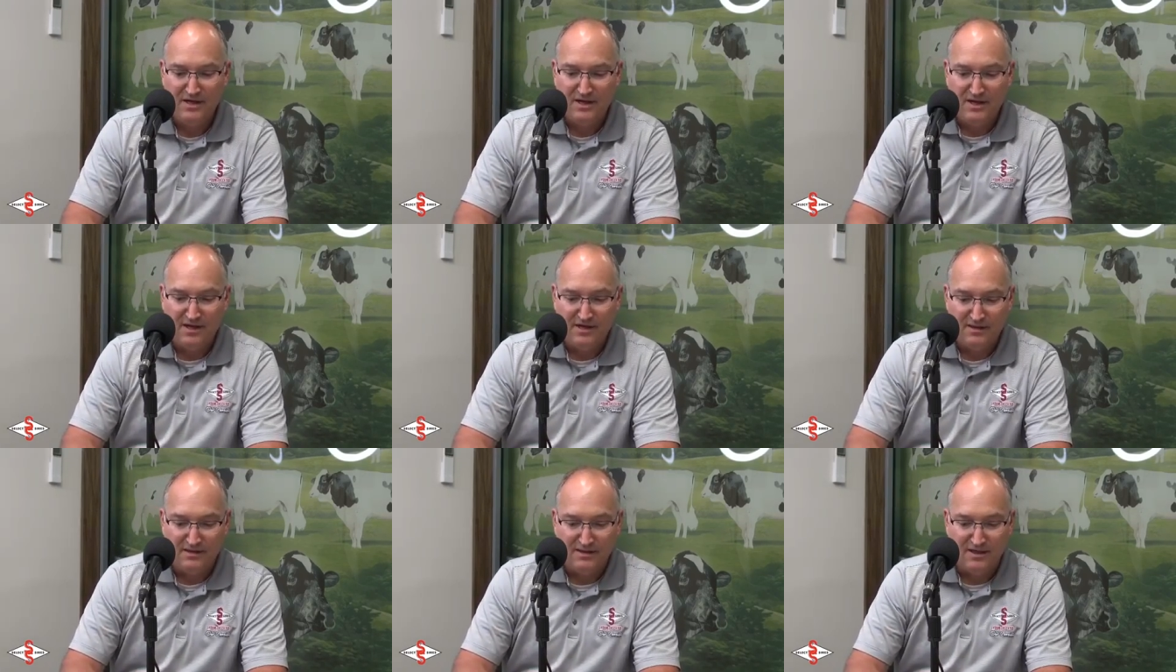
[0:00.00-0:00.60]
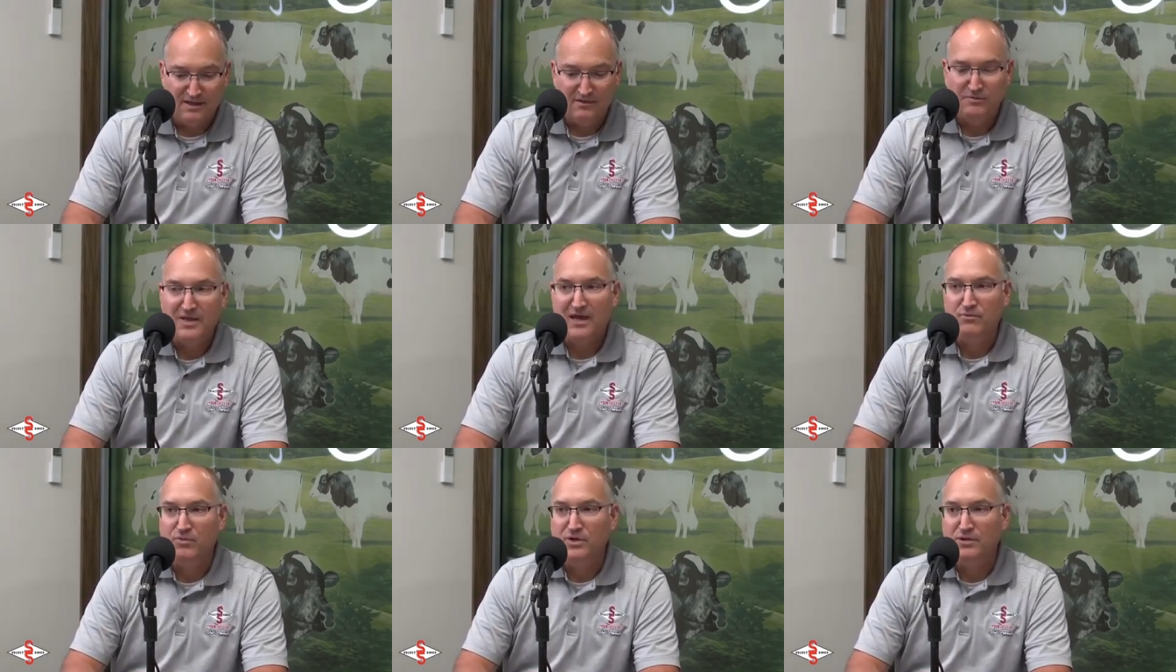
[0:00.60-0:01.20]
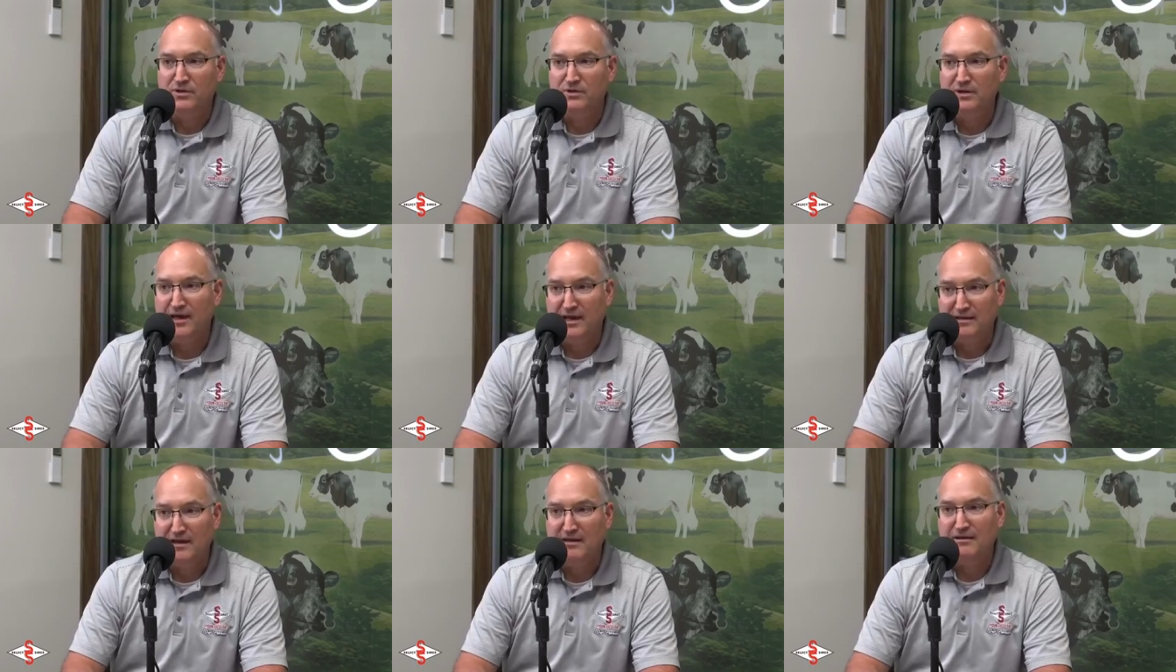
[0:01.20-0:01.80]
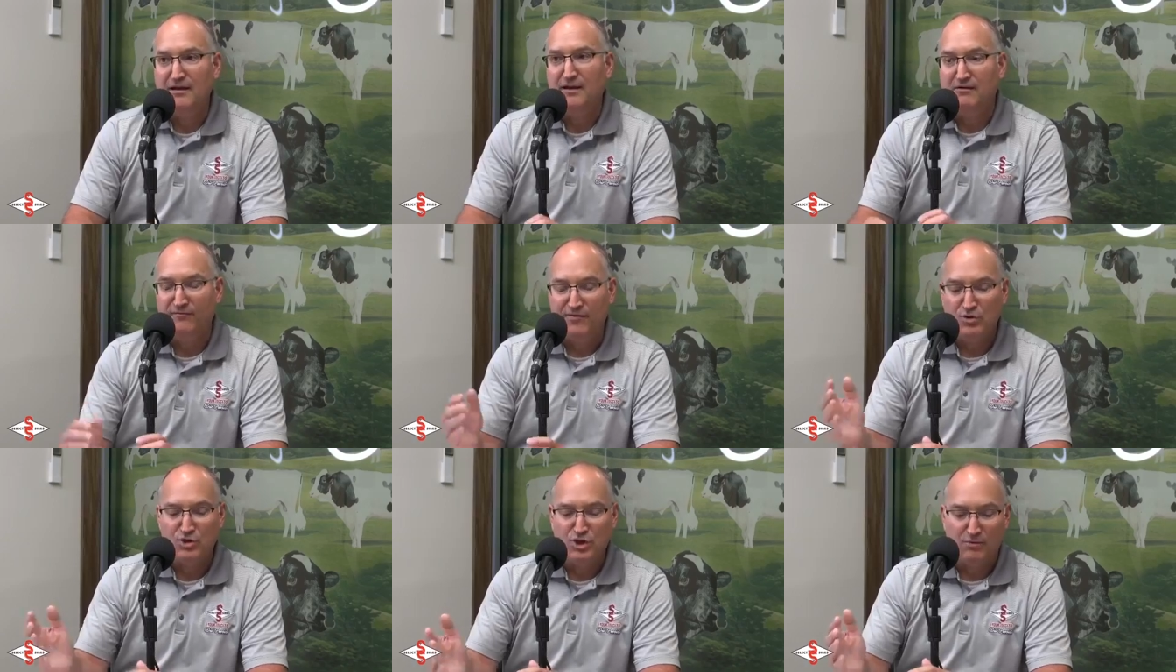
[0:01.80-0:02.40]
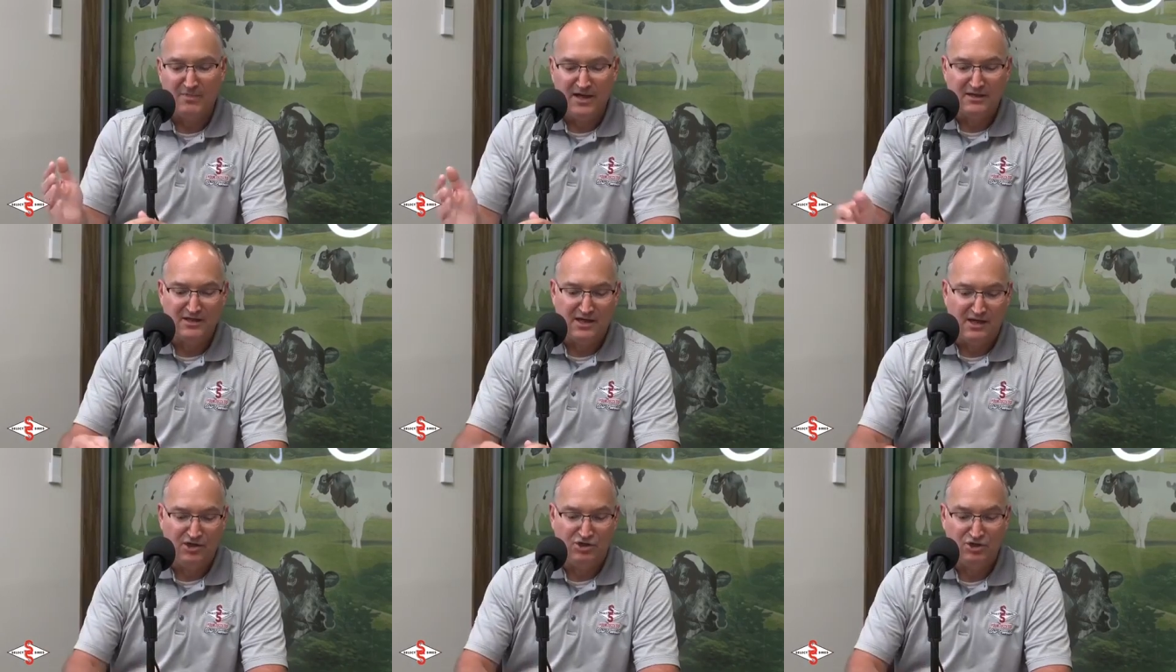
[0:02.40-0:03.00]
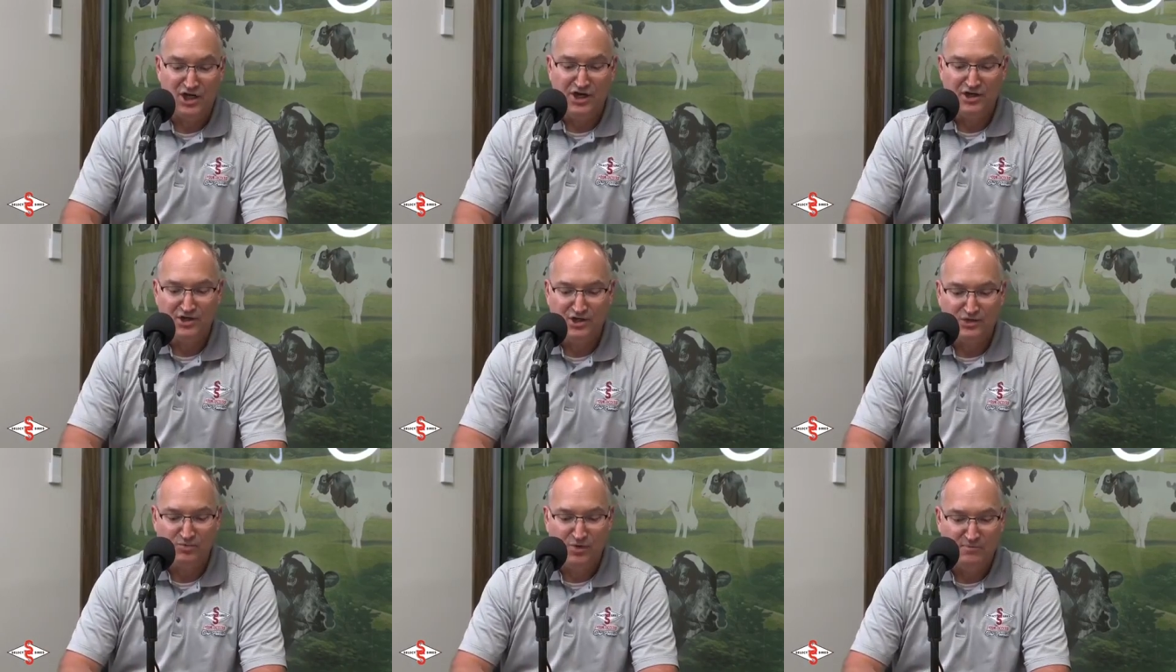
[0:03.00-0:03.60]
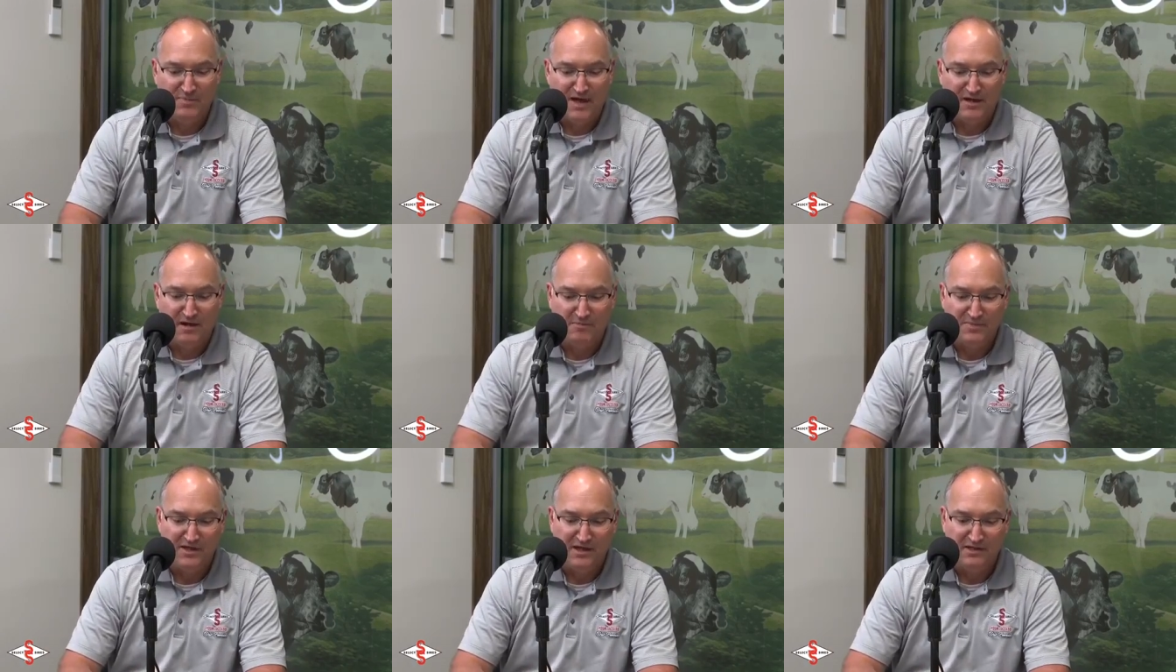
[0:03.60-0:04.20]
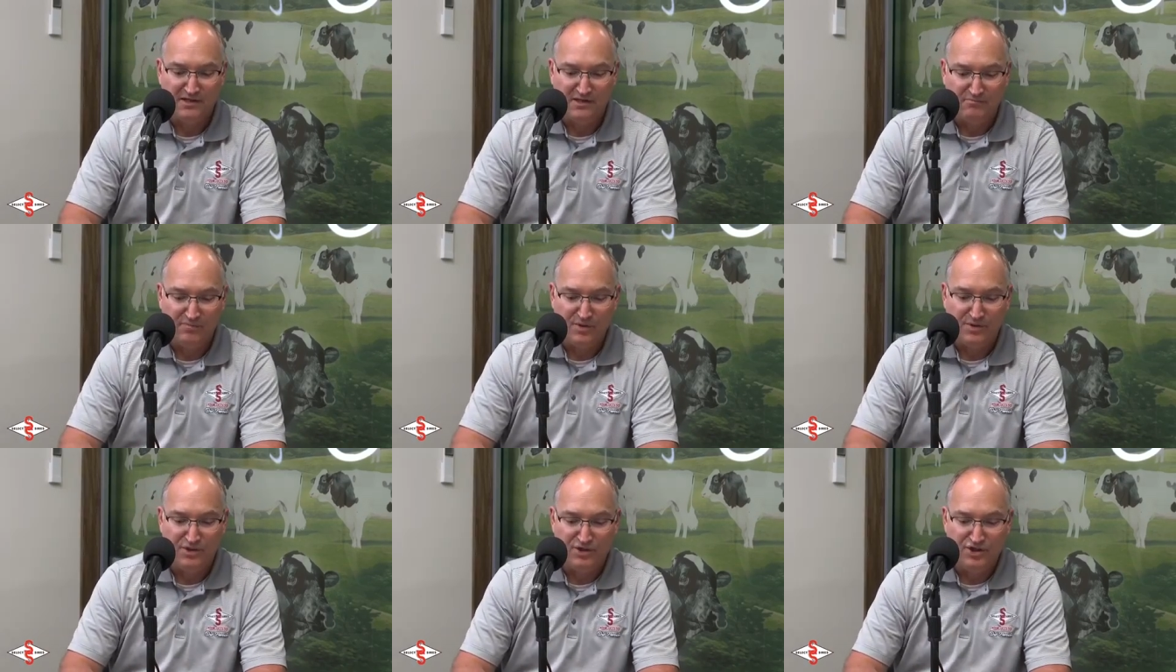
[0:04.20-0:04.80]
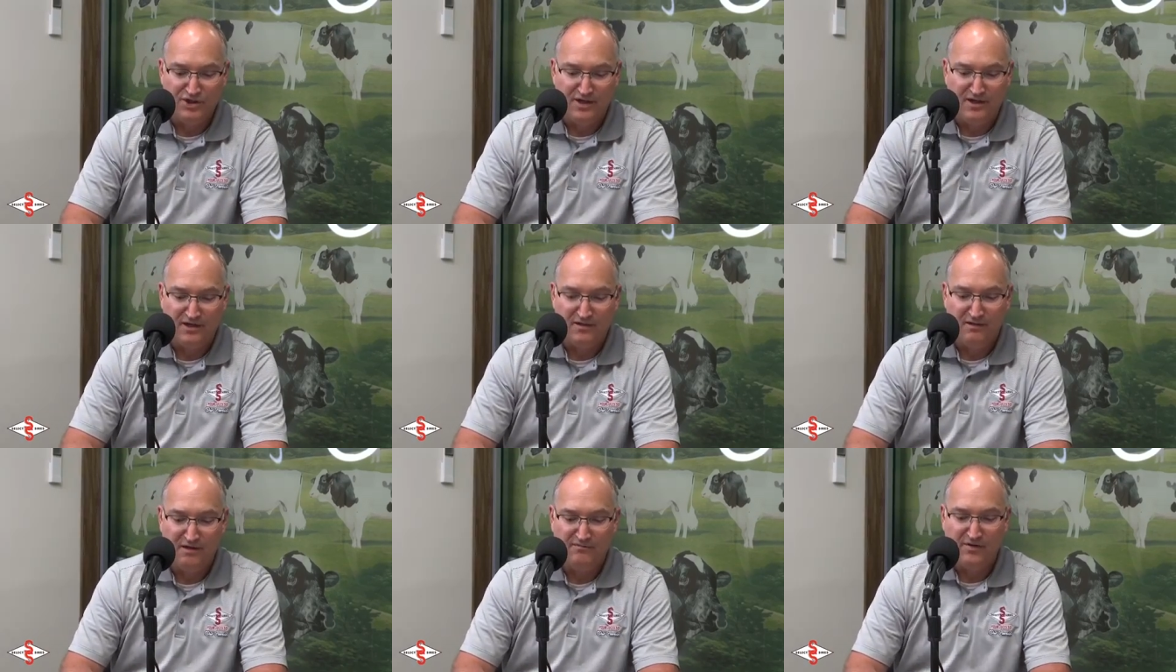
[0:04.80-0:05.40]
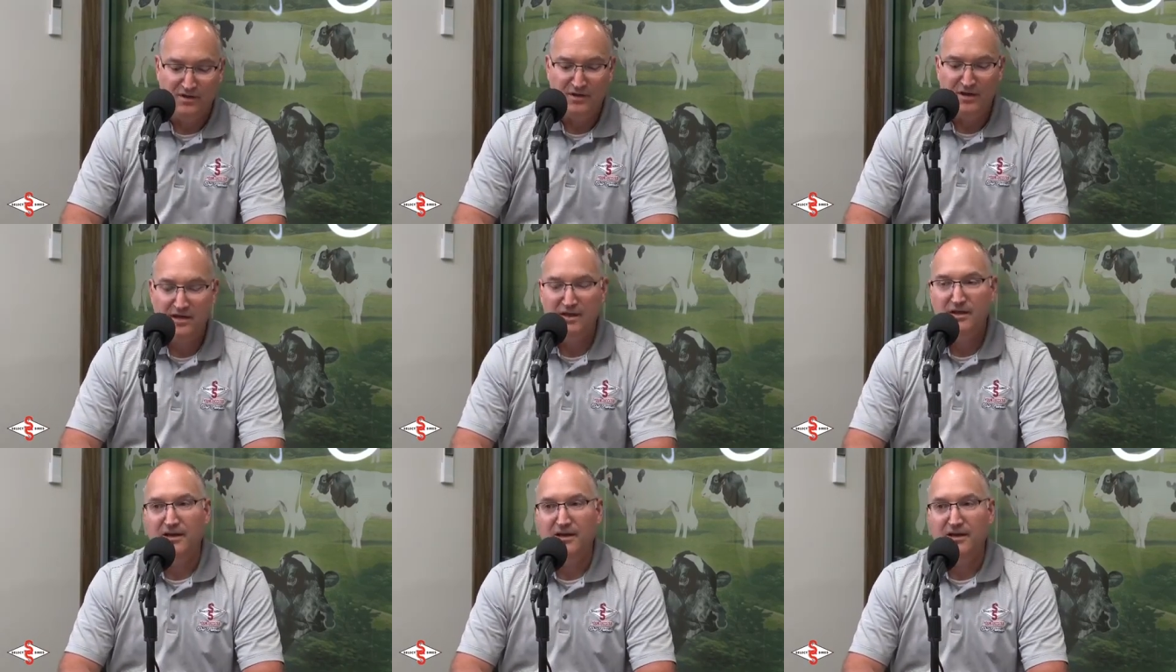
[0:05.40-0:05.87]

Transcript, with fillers: and uh, that will and then in future base t- changes we'll make updates in both the genetic level